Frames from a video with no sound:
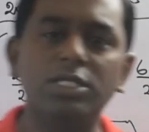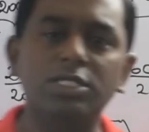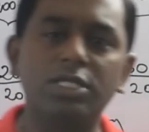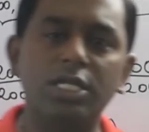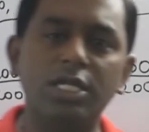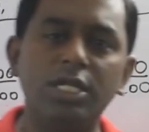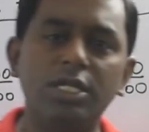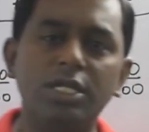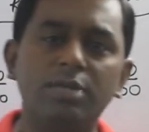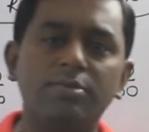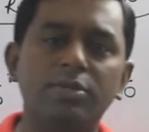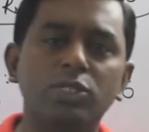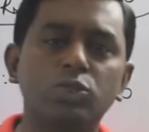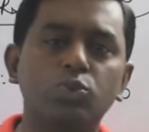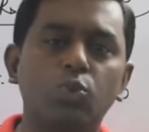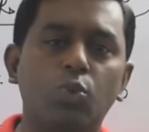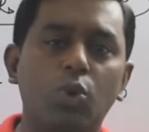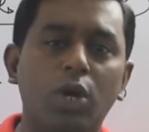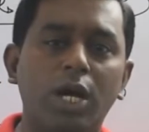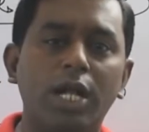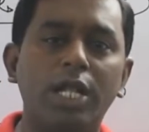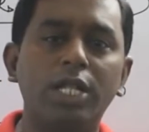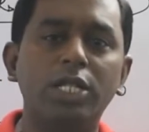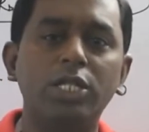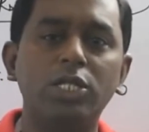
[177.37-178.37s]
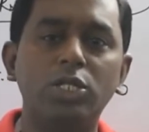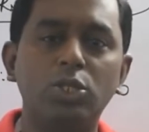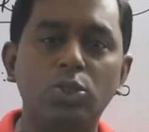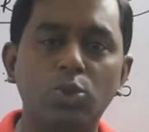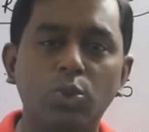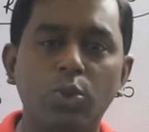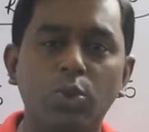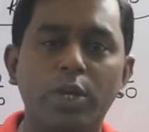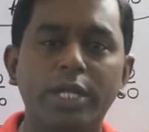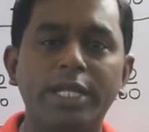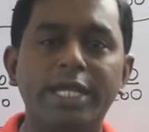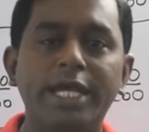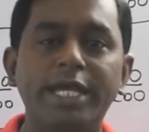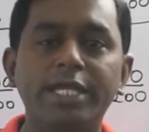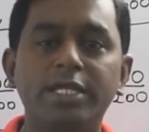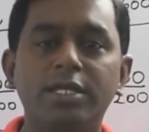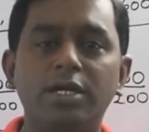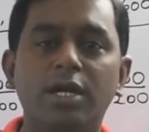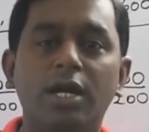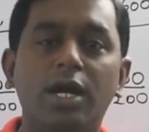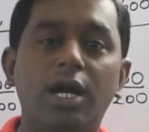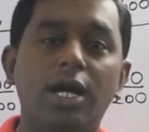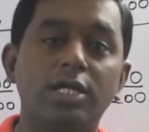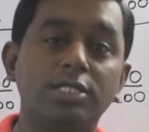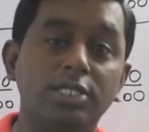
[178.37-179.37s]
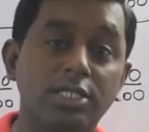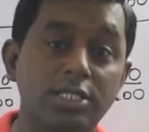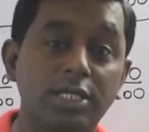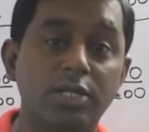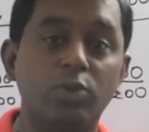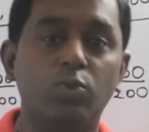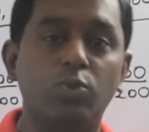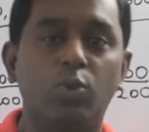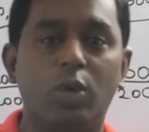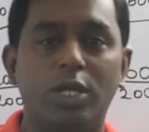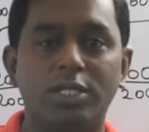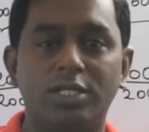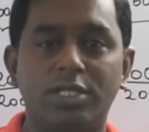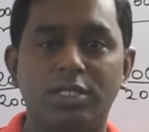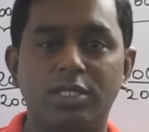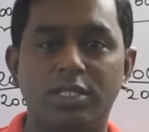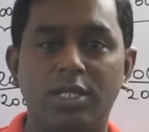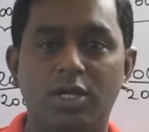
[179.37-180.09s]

the 3 numbers 1, 2 and 8 other than 1?